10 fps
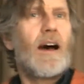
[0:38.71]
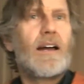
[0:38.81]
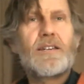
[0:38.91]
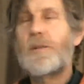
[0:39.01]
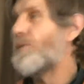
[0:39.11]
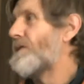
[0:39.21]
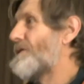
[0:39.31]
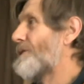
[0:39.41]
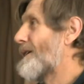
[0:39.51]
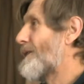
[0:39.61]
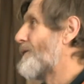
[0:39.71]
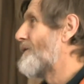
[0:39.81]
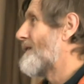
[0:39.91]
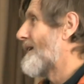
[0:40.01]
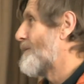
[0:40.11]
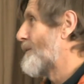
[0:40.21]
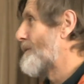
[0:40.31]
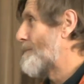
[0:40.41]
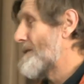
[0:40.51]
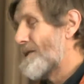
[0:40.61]
I did want to include the
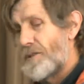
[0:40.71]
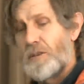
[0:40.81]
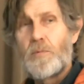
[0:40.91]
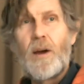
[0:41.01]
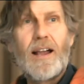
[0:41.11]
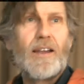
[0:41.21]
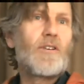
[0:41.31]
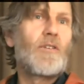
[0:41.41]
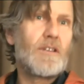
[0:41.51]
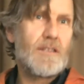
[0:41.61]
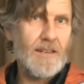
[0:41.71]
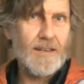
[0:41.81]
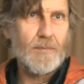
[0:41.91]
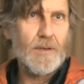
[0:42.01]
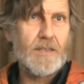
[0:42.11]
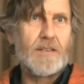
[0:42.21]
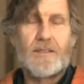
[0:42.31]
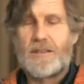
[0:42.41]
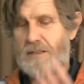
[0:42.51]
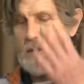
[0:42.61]
world of business as well, and honesty in
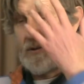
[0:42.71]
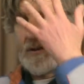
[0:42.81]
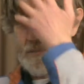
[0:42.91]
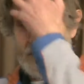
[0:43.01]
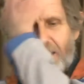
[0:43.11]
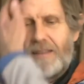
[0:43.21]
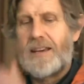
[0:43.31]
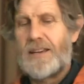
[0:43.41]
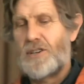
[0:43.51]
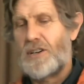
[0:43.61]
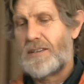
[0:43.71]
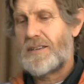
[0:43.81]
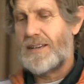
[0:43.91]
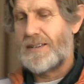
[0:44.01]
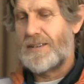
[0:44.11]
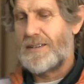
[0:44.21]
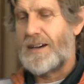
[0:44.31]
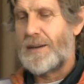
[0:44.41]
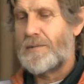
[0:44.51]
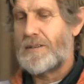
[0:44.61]
business and so on, but there just isn't
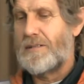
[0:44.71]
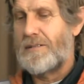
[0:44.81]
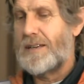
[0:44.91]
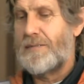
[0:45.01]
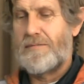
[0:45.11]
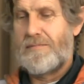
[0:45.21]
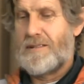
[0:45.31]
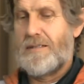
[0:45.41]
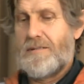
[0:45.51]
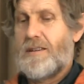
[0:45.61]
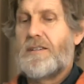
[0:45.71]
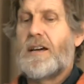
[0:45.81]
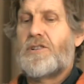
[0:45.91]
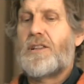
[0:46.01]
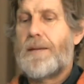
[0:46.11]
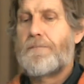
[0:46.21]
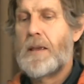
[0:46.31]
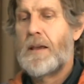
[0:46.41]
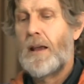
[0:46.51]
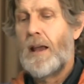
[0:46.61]
time to even to touch
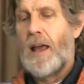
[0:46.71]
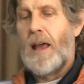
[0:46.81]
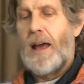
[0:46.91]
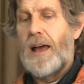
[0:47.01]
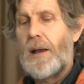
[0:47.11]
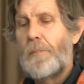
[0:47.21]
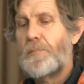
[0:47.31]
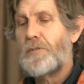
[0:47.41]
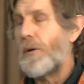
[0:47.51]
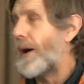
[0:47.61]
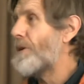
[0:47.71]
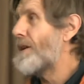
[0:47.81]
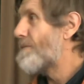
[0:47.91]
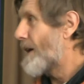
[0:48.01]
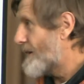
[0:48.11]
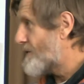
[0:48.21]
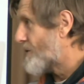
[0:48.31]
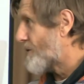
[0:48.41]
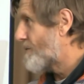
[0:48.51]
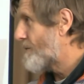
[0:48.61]
that. So I would
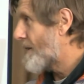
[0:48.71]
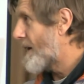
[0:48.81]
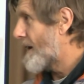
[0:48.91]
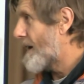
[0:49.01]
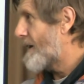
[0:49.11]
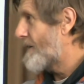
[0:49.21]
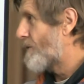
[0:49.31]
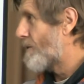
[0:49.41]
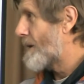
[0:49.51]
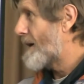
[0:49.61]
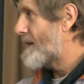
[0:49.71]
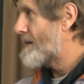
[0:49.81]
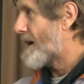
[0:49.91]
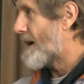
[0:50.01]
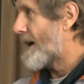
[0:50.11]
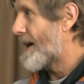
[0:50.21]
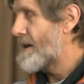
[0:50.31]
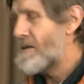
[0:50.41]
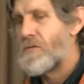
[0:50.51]
invite you, in your mind's eye,